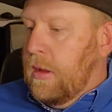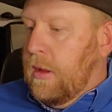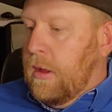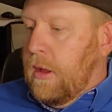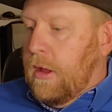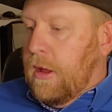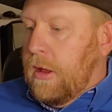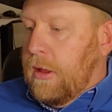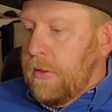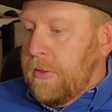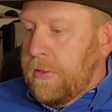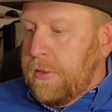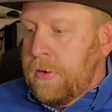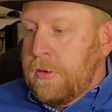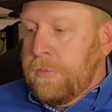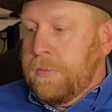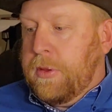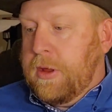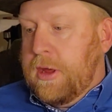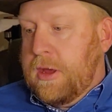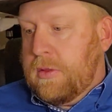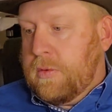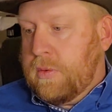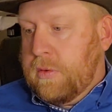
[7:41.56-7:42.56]
Third
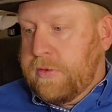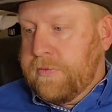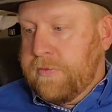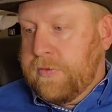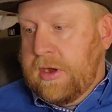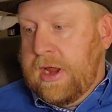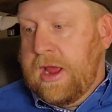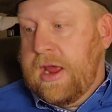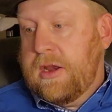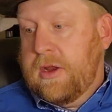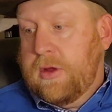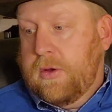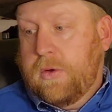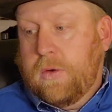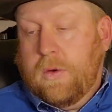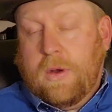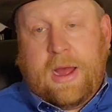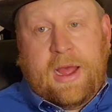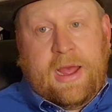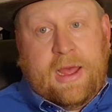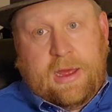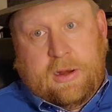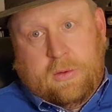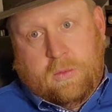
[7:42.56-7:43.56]
place was Fernando, who
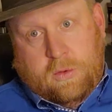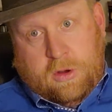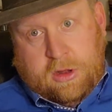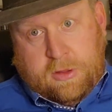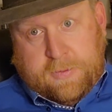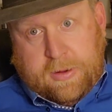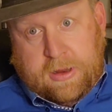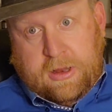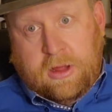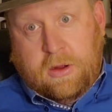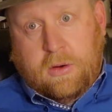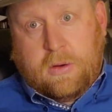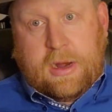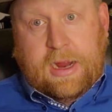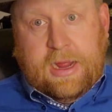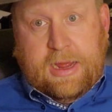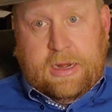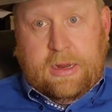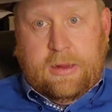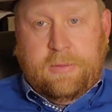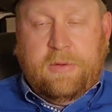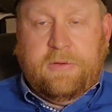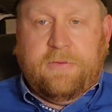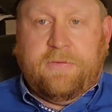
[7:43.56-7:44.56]
I had one spot lower. I had
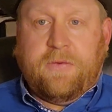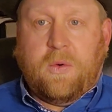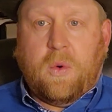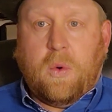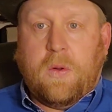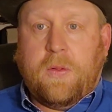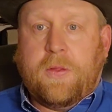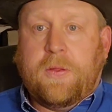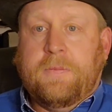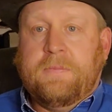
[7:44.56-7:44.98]
him in fourth.